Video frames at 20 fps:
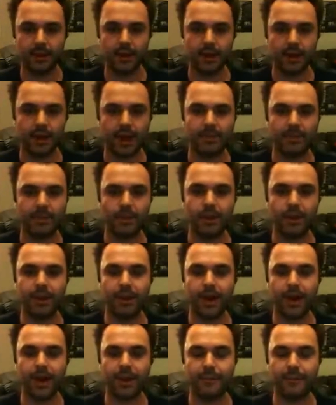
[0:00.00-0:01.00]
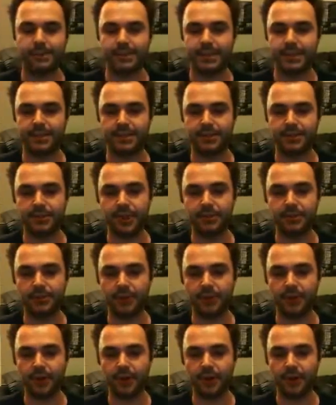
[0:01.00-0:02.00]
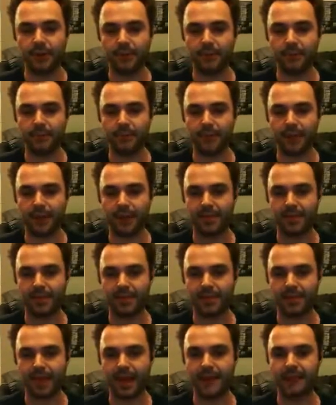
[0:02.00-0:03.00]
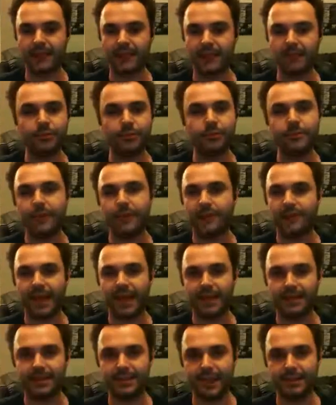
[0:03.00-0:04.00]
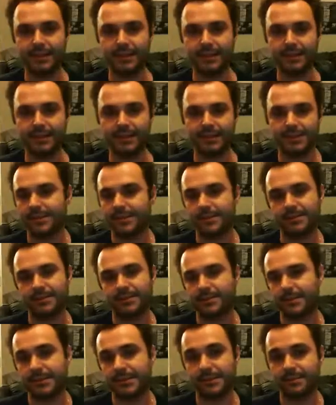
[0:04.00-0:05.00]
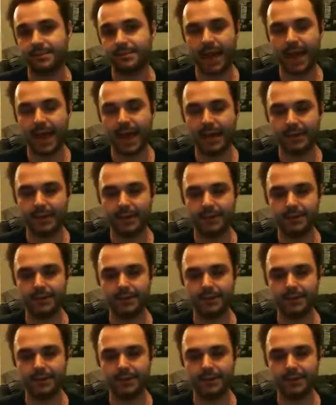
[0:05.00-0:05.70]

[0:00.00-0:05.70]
not 100% sold on them, but I think having a little bit of anti-air in the list isn't bad.